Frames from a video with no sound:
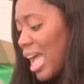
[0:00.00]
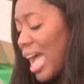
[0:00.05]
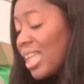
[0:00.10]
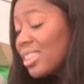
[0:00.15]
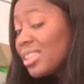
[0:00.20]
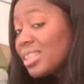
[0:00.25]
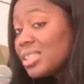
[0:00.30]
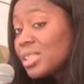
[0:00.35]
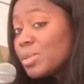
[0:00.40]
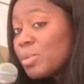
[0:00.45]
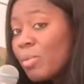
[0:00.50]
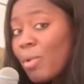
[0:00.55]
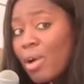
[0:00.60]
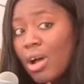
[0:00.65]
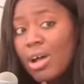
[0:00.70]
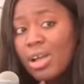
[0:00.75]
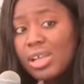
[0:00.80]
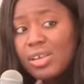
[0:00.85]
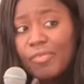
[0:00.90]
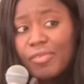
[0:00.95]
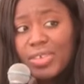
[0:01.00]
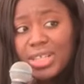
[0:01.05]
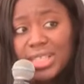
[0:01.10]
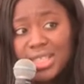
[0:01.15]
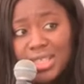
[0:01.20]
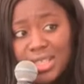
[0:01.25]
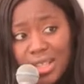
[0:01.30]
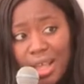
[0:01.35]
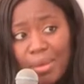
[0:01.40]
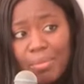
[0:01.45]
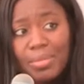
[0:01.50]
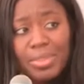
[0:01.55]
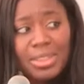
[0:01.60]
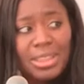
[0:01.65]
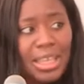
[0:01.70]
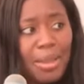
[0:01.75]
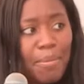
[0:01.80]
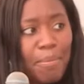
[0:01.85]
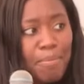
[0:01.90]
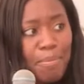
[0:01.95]
and the demand for
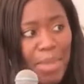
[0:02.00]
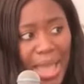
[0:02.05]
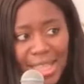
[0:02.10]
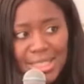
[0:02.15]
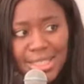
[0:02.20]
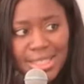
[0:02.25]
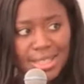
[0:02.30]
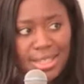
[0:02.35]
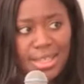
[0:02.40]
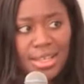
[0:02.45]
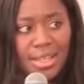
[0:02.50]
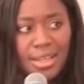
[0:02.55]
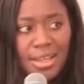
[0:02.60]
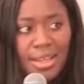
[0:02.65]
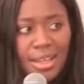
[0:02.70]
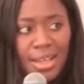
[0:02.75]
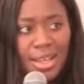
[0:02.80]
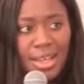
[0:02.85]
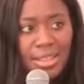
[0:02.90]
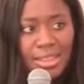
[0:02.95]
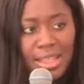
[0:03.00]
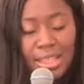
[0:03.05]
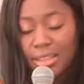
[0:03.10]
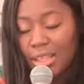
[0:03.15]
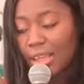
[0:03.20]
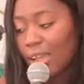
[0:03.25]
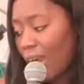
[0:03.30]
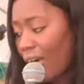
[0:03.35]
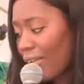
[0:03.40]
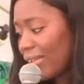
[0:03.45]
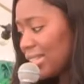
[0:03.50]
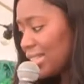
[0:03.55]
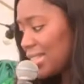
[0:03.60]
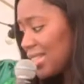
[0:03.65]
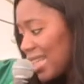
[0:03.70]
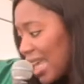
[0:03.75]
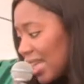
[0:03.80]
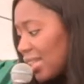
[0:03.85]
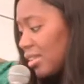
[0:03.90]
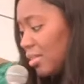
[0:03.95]
something better than the current
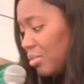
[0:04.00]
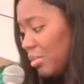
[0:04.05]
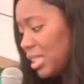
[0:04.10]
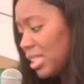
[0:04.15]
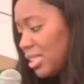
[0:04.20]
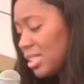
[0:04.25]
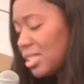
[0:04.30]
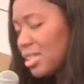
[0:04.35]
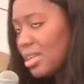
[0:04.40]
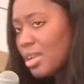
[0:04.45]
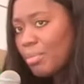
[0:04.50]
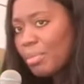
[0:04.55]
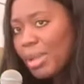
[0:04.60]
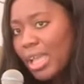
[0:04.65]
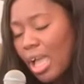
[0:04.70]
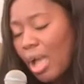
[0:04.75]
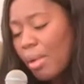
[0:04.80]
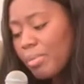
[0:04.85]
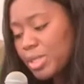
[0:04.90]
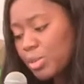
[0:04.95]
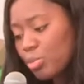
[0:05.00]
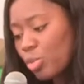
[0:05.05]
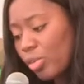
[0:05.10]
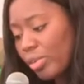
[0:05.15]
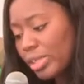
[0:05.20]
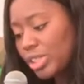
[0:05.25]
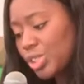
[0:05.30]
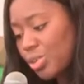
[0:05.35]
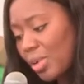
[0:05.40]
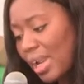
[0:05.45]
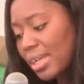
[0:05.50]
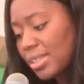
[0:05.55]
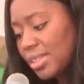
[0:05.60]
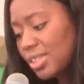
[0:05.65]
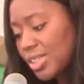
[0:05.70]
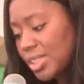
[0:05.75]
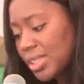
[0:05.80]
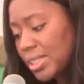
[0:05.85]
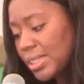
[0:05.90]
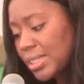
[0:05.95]
settlement becomes more
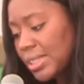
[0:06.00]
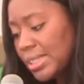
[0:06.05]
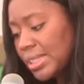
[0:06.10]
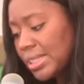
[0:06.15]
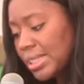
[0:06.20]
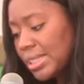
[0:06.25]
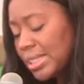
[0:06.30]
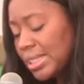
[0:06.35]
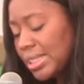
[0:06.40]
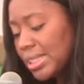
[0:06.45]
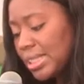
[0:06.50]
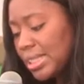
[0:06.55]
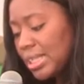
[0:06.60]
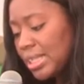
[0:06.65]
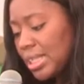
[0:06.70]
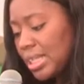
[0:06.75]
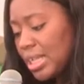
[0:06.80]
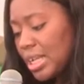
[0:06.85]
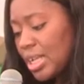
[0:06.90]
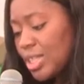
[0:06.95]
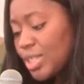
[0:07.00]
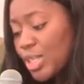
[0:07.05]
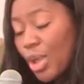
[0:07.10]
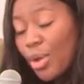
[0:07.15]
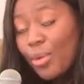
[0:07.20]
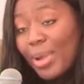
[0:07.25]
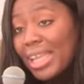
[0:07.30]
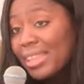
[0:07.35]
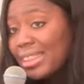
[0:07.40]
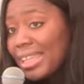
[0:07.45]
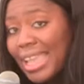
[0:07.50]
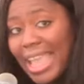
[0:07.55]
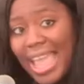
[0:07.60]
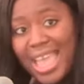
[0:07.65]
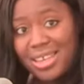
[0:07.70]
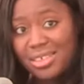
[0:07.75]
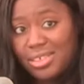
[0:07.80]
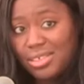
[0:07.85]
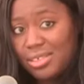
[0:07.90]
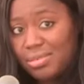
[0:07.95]
entrenched. So in the
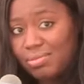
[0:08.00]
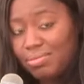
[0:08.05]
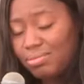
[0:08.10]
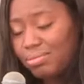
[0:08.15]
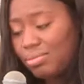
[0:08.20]
end,